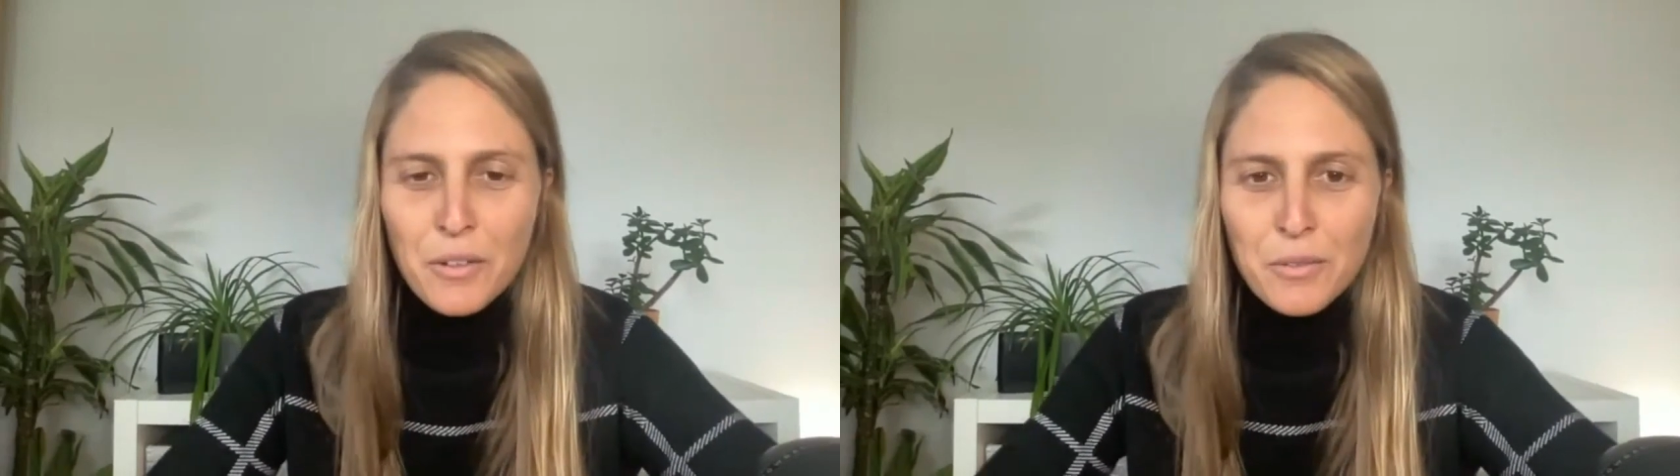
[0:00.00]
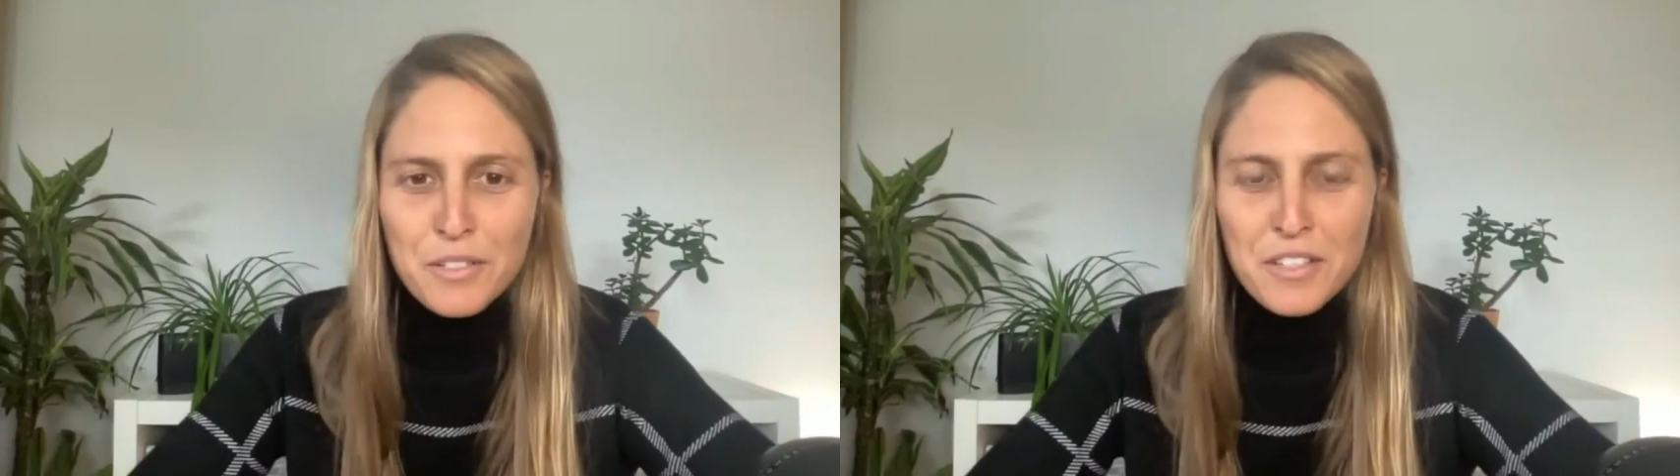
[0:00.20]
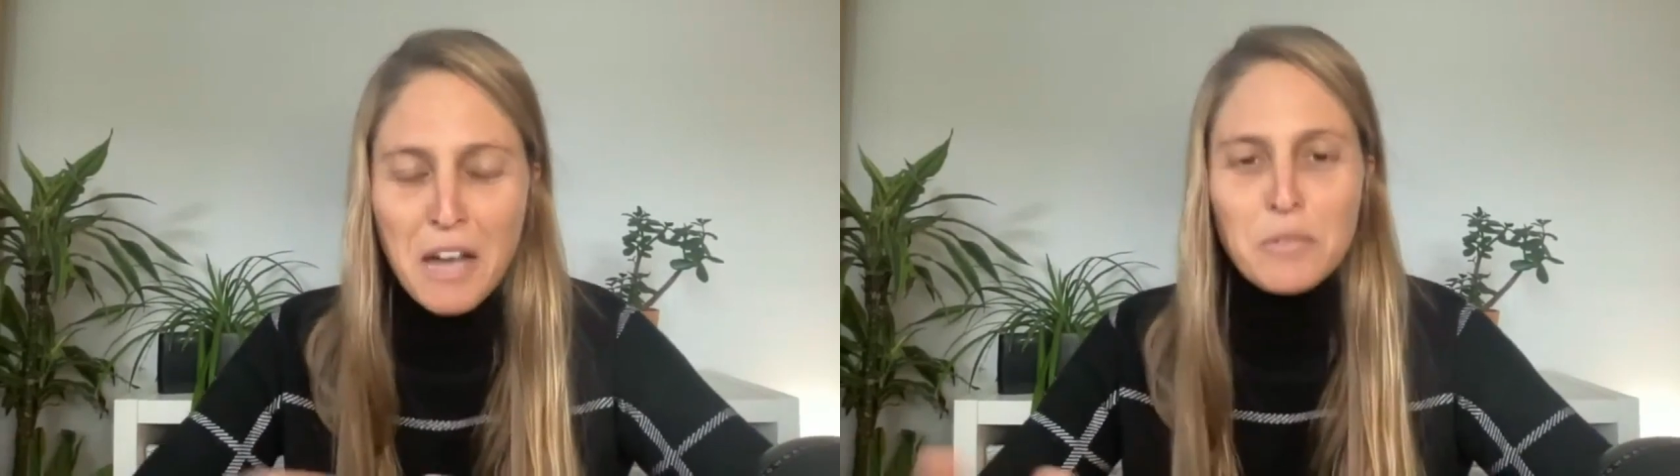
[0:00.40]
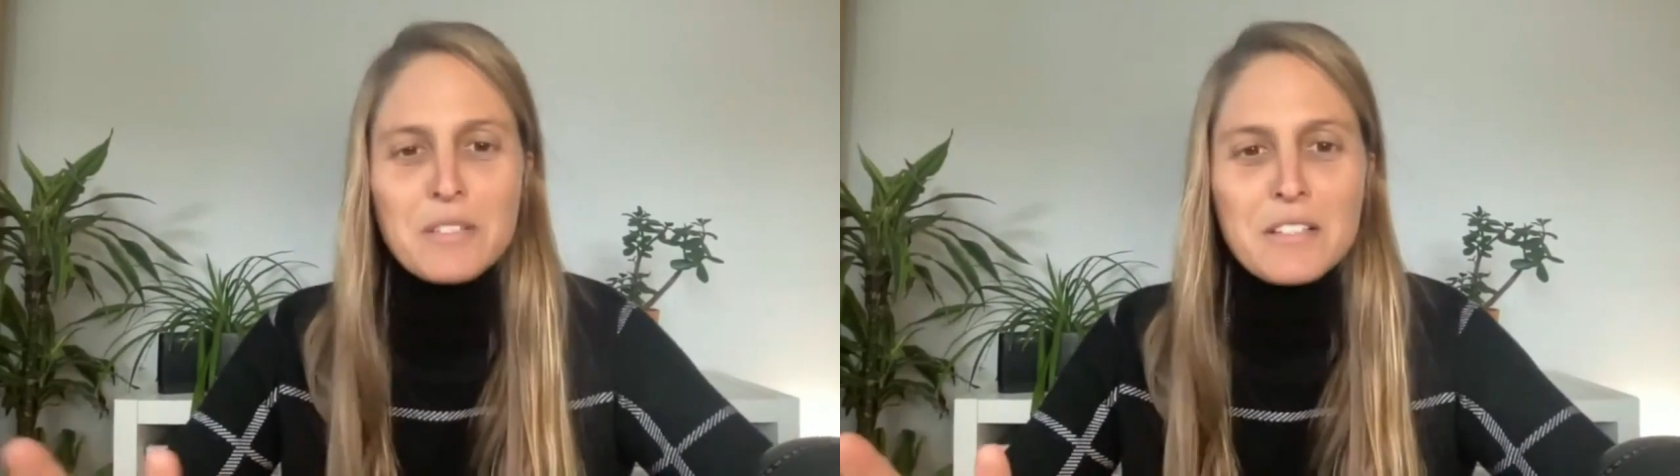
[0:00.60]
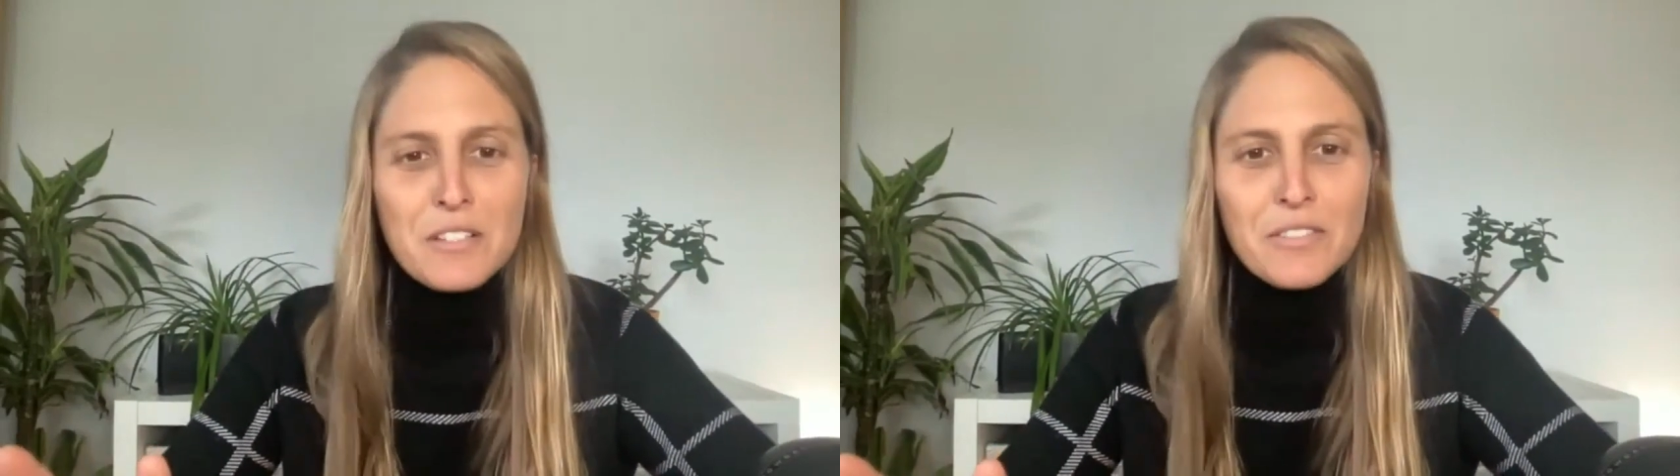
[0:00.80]
There was
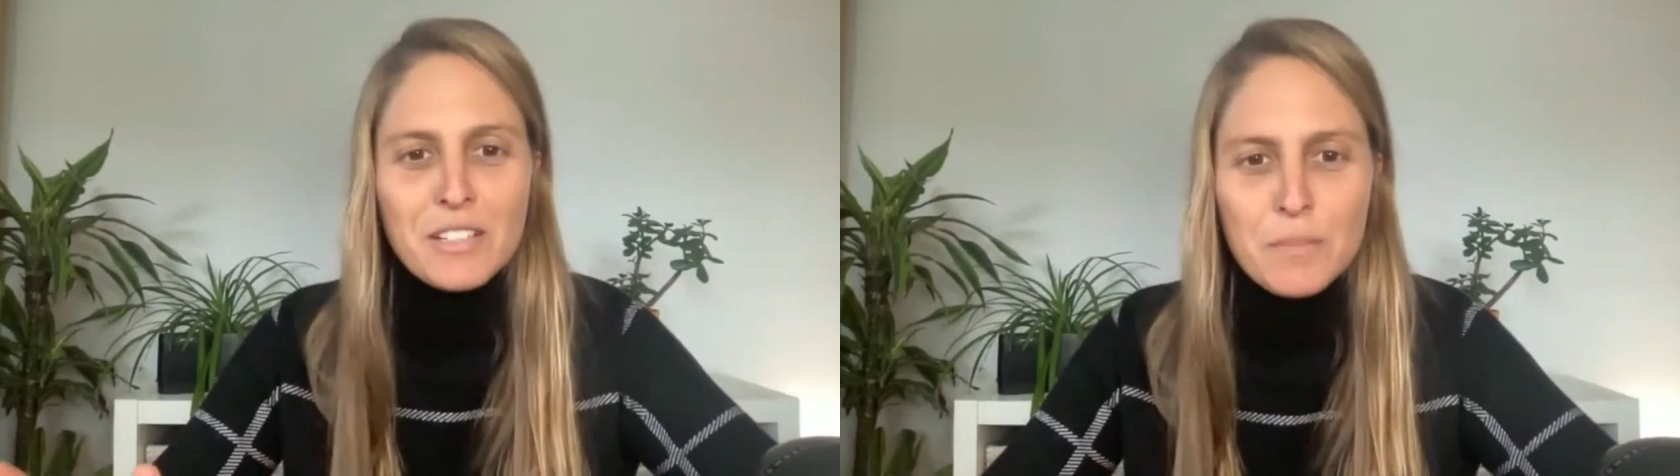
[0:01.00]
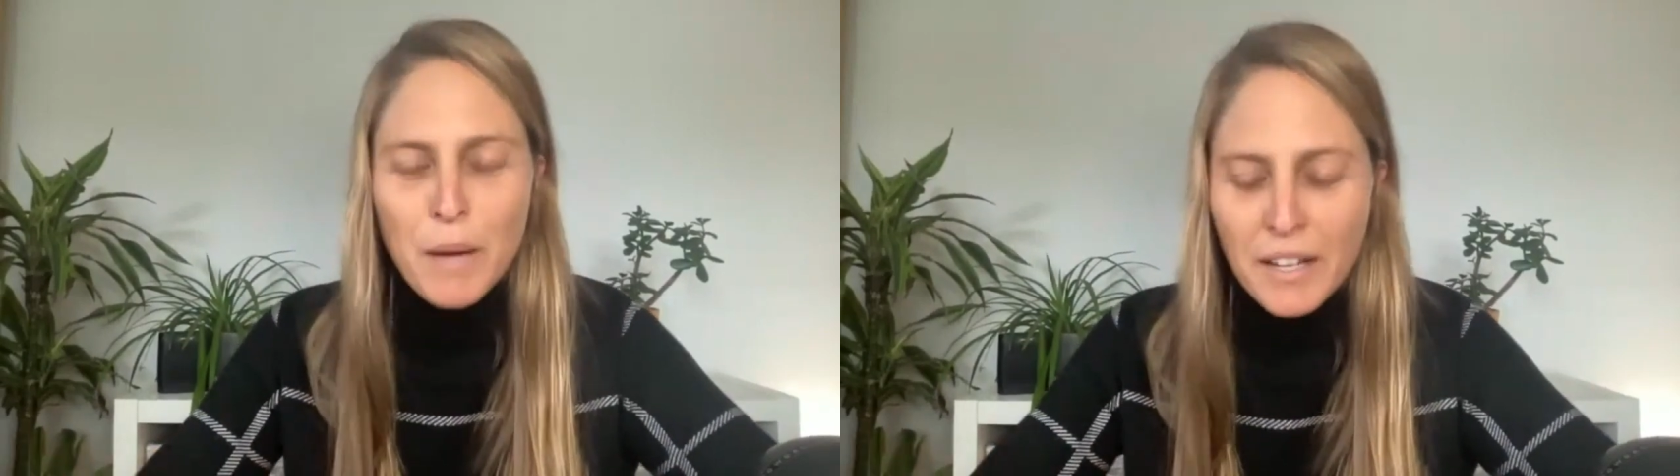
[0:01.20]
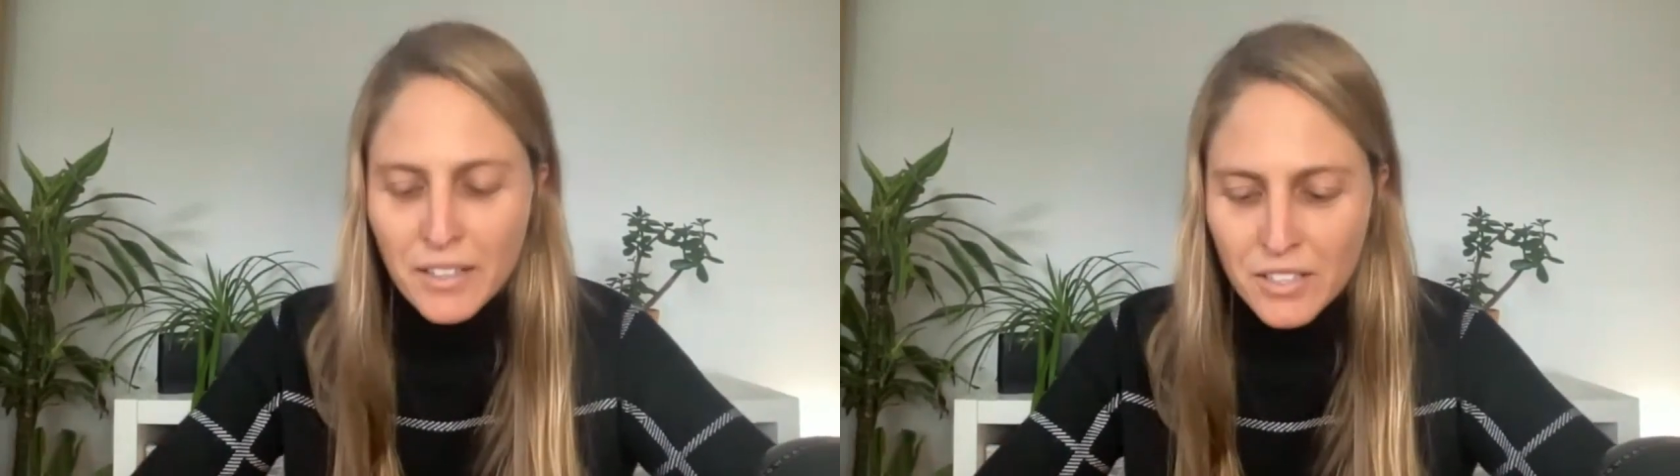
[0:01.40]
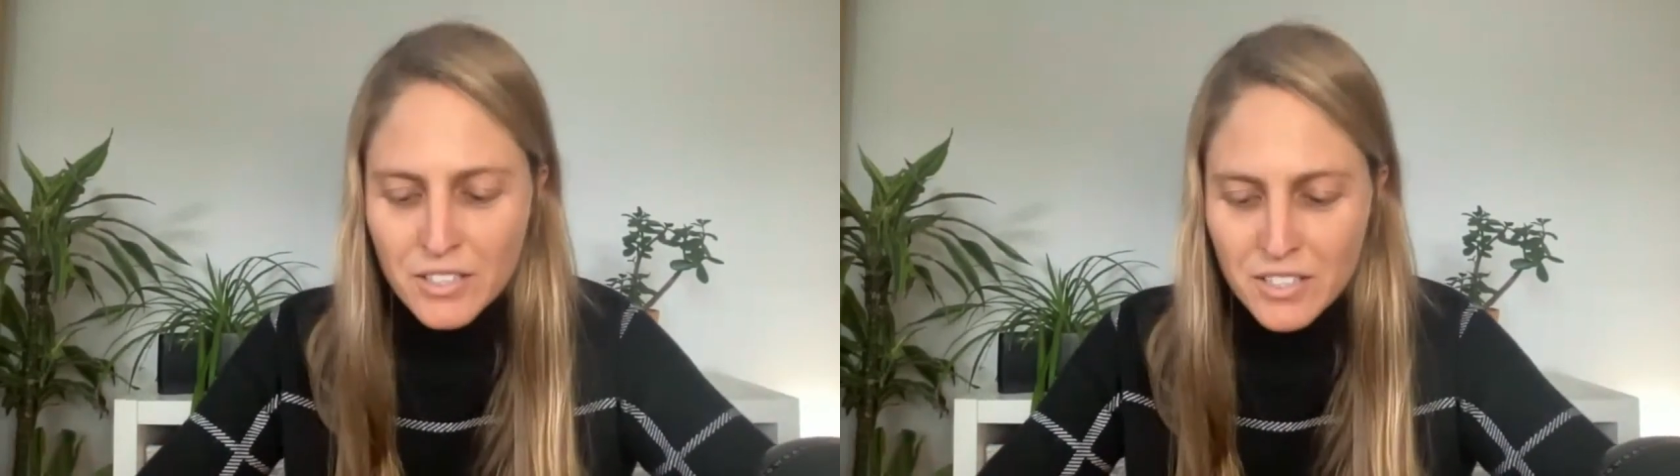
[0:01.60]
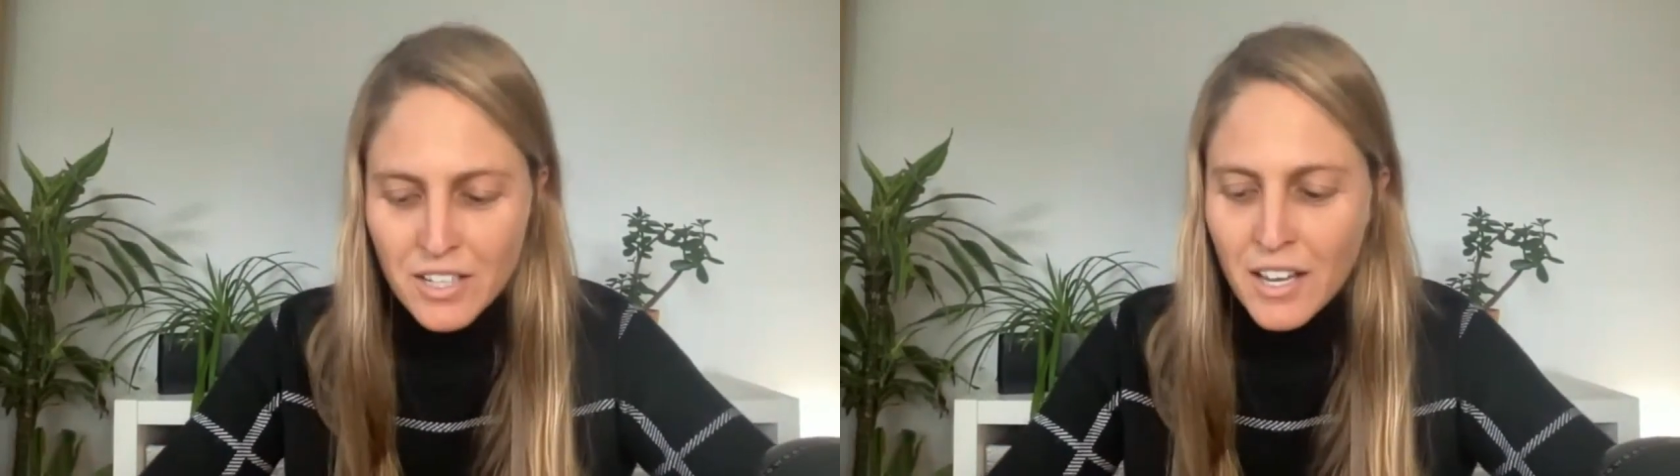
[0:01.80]
thousands of expireds,